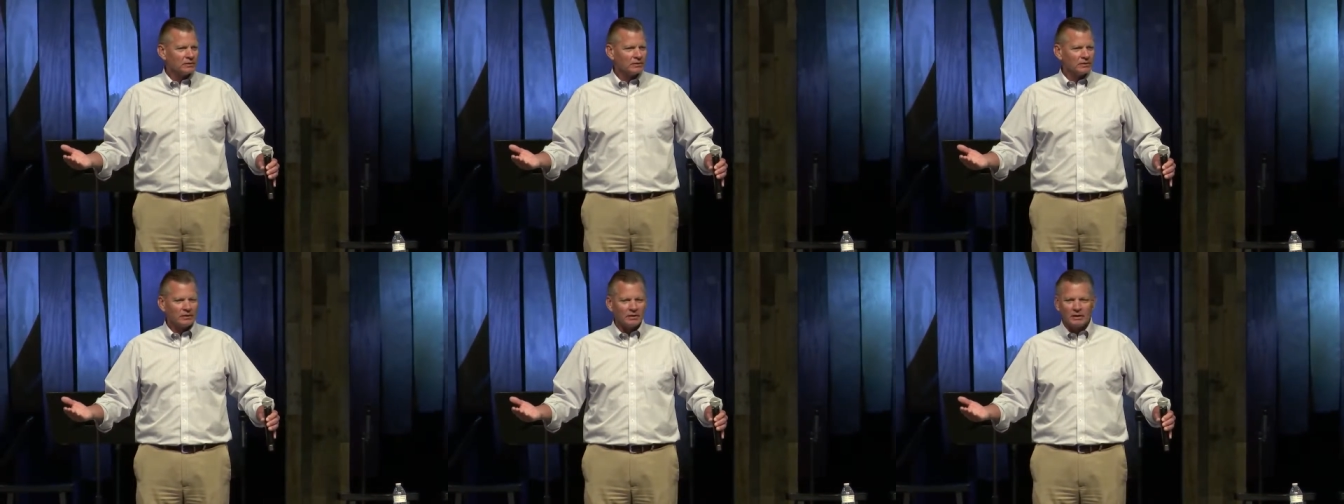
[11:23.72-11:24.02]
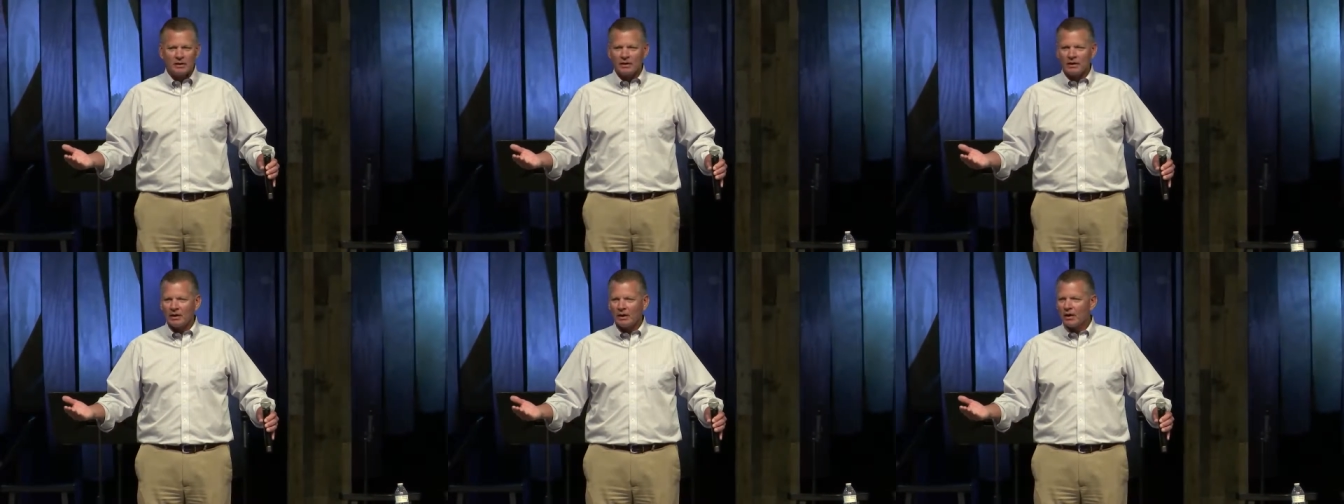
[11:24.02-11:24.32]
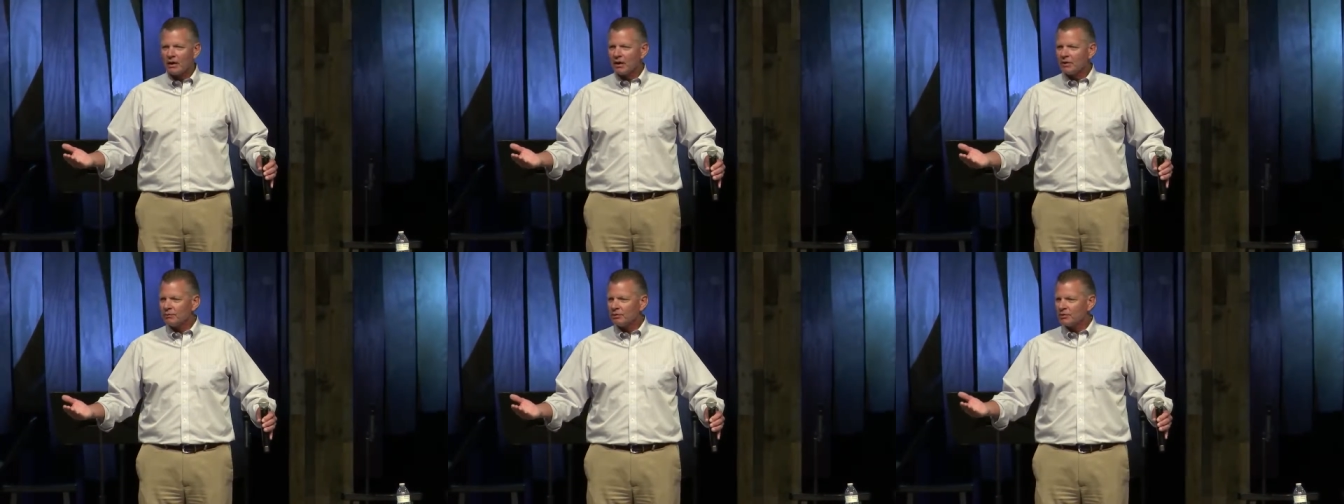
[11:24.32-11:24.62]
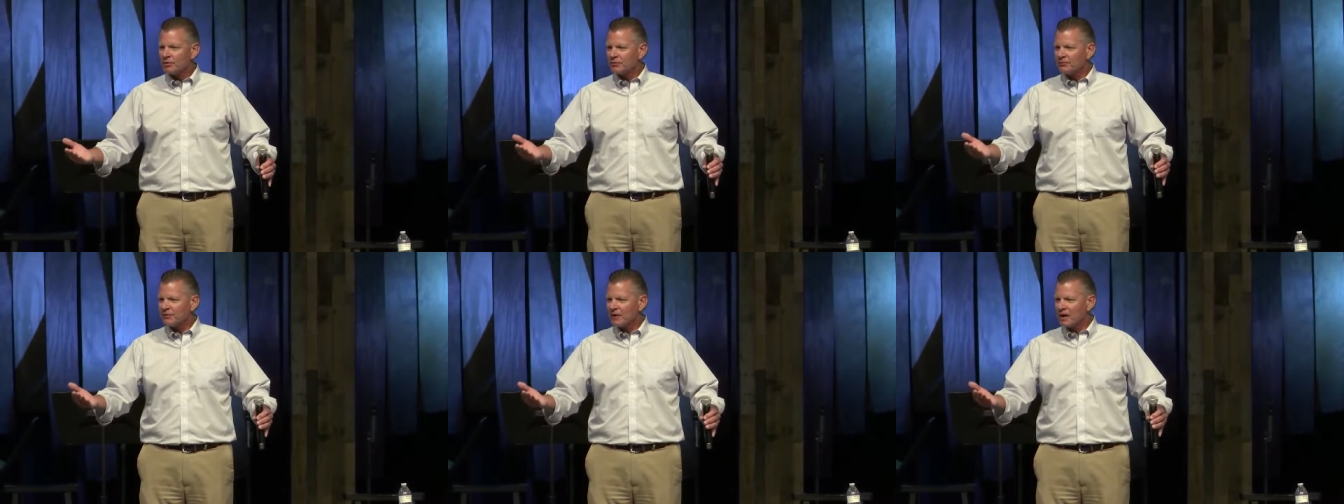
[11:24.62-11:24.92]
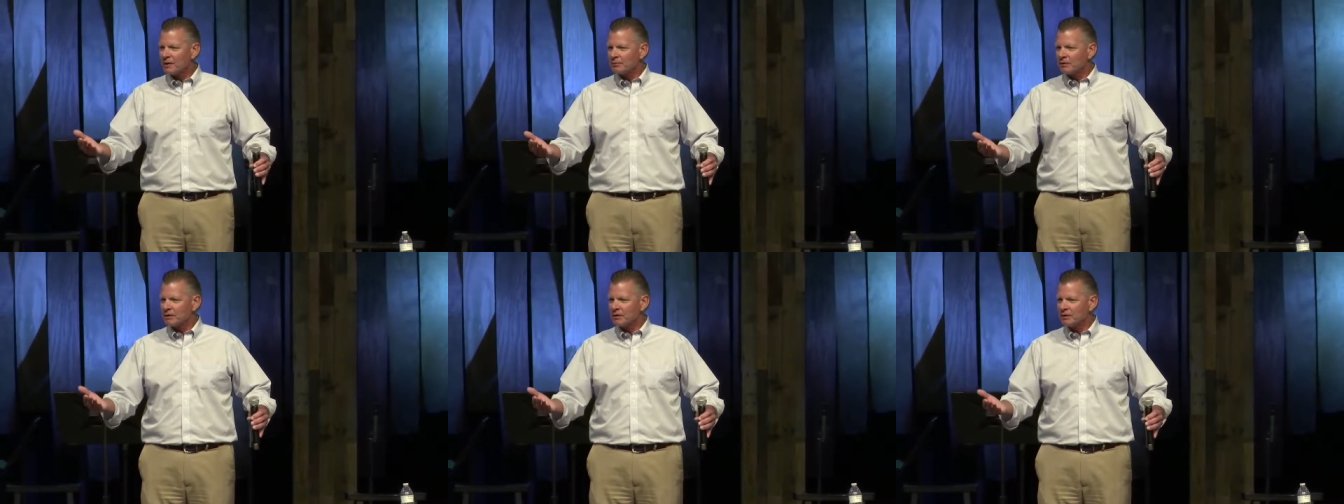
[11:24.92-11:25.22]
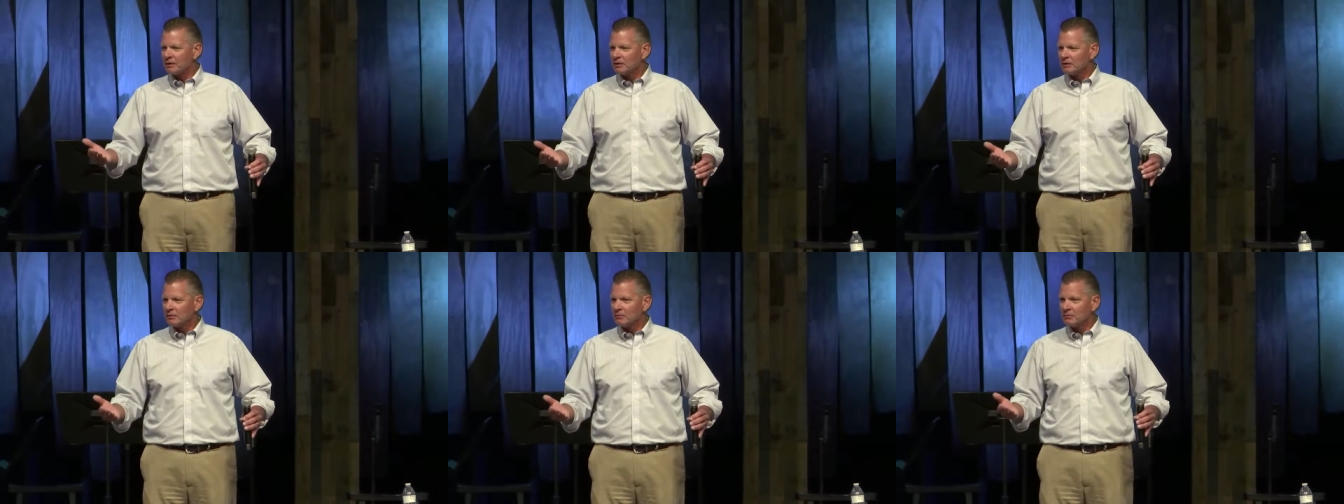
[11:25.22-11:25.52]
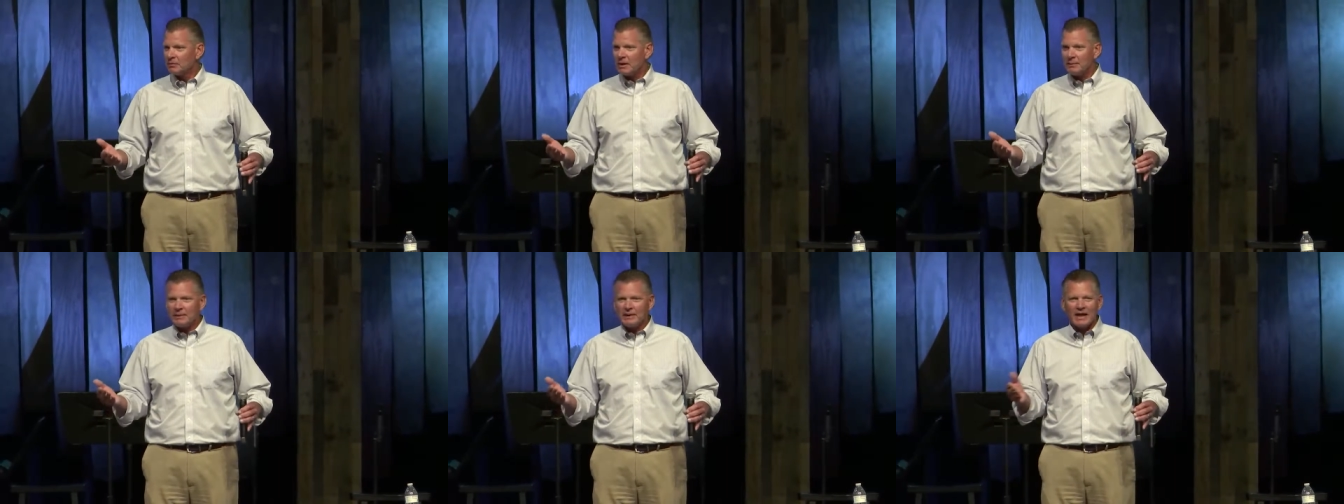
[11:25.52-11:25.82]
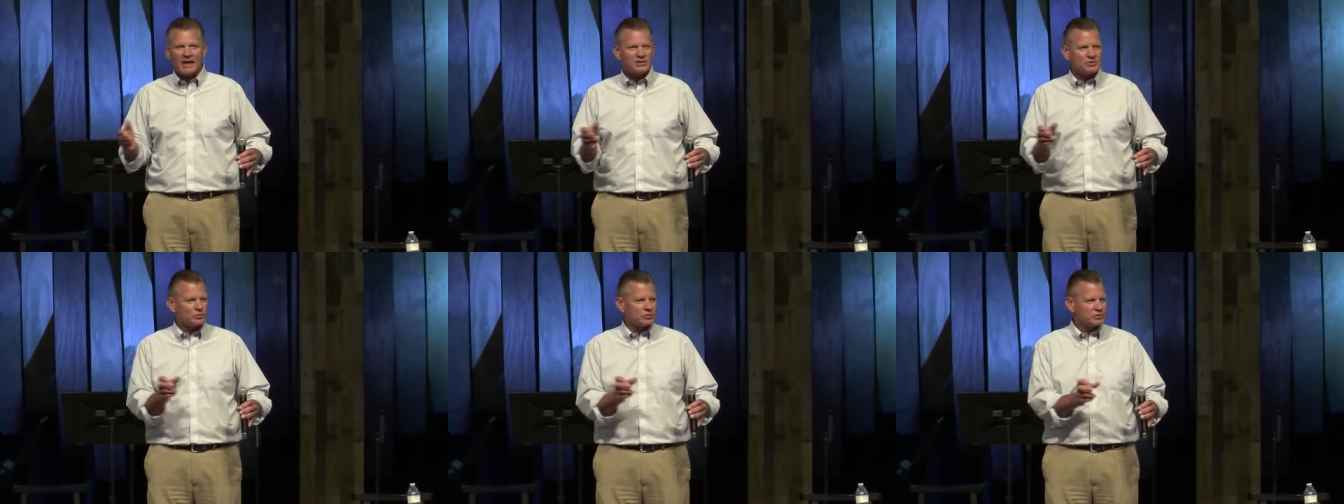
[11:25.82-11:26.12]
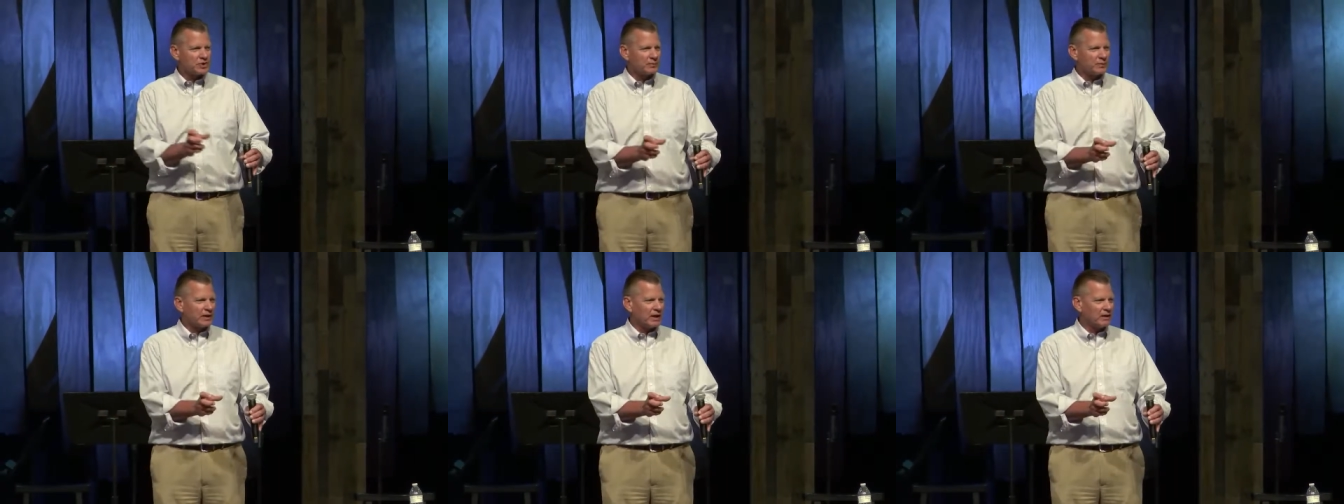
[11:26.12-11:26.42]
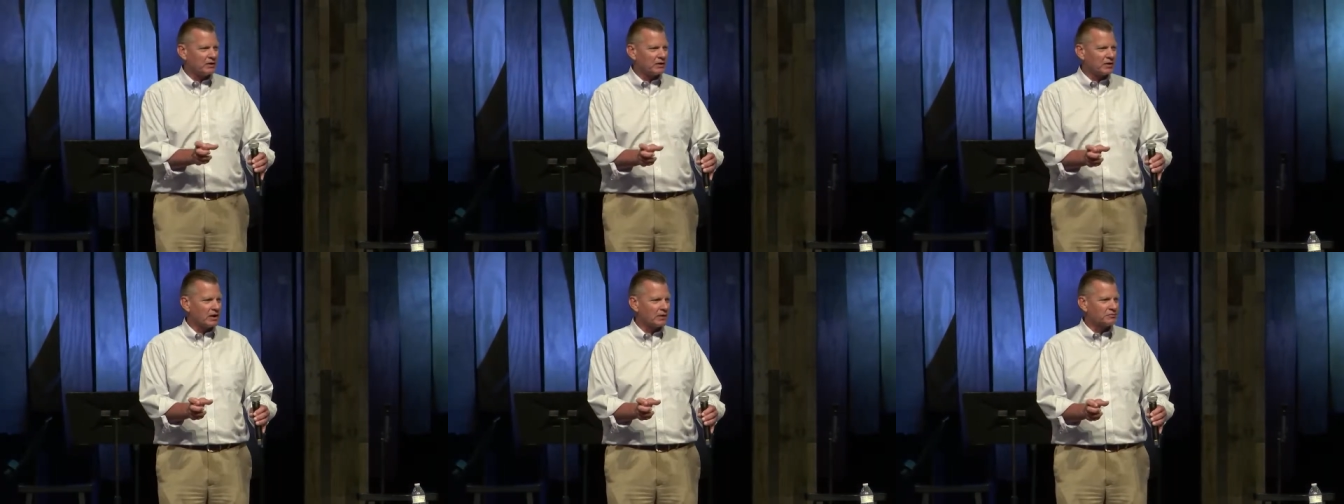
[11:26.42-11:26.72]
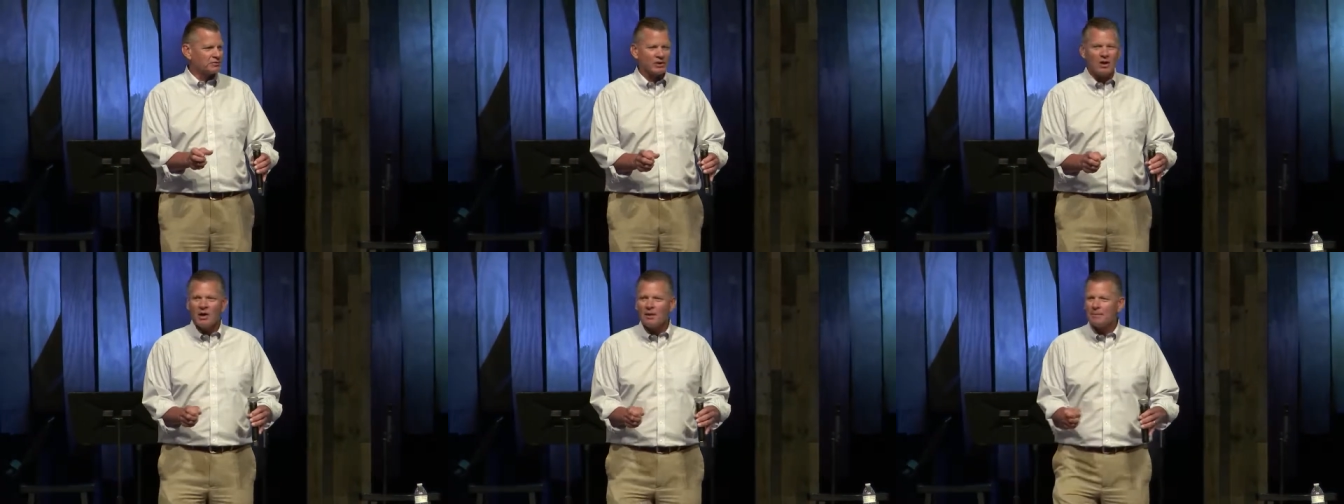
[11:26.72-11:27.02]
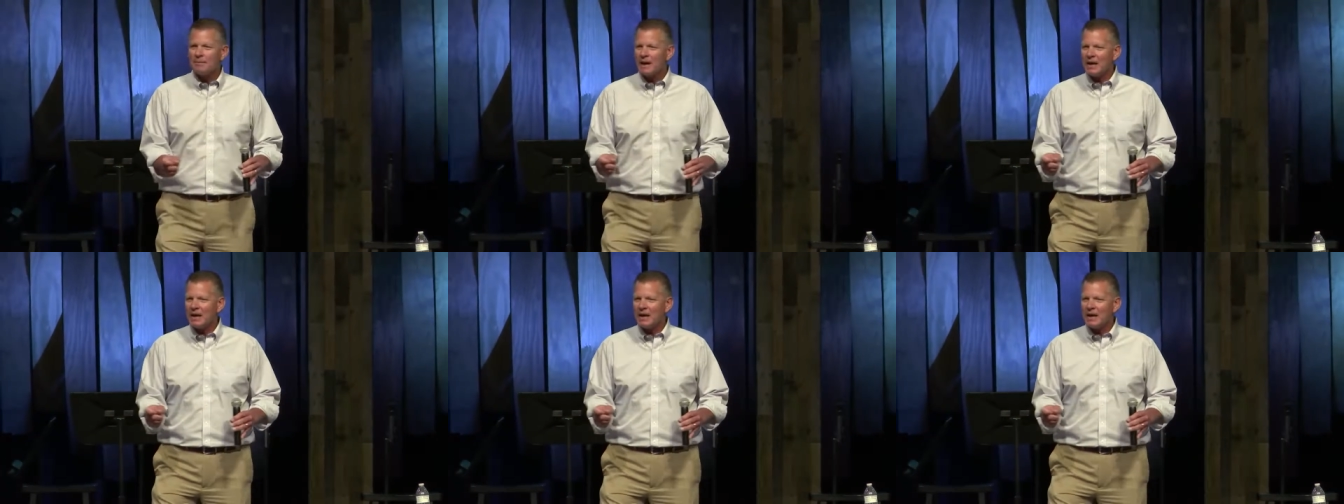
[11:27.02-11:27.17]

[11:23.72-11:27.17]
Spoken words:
All right, with your family. Maybe that's something out of your comfort zone. Maybe it's